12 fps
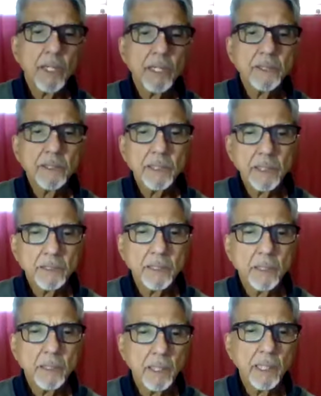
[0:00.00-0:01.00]
I think it's
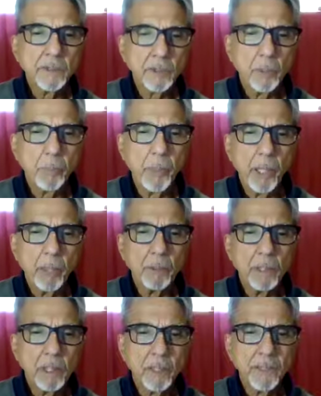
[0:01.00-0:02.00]
electrical
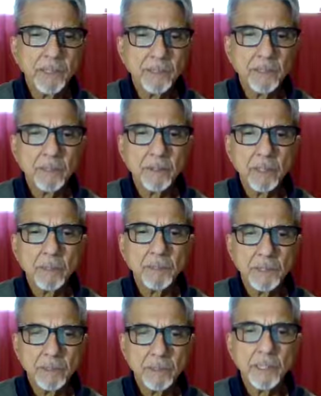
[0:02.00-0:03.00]
power, currency or
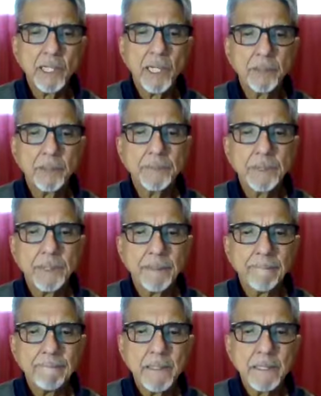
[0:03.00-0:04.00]
something, CA.
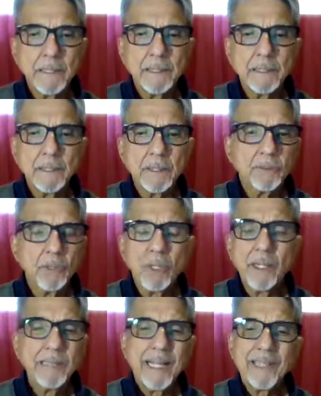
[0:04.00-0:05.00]
So
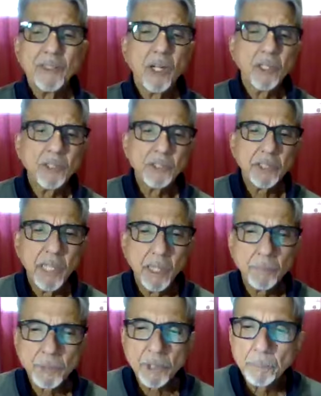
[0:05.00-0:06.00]
a technology
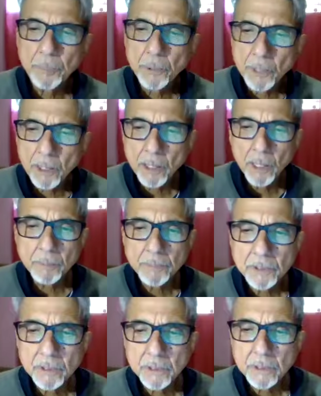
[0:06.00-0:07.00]
comes, computer
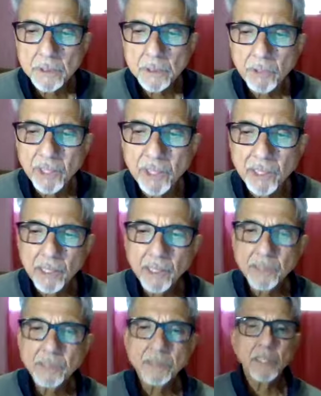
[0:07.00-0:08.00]
comes, we
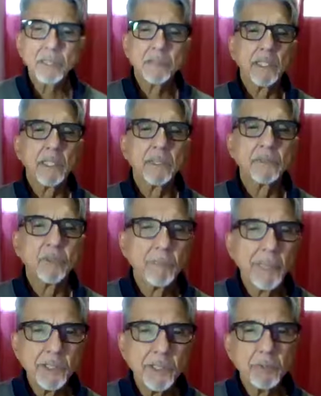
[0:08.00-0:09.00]
learn things. There are so
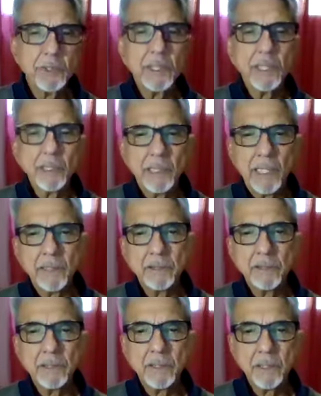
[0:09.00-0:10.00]
much we can
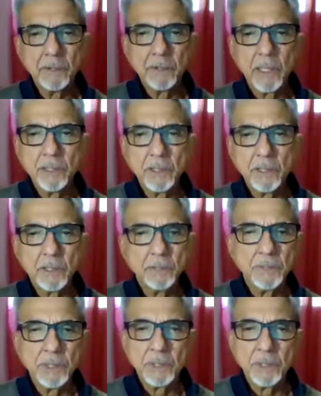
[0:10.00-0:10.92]
get in education.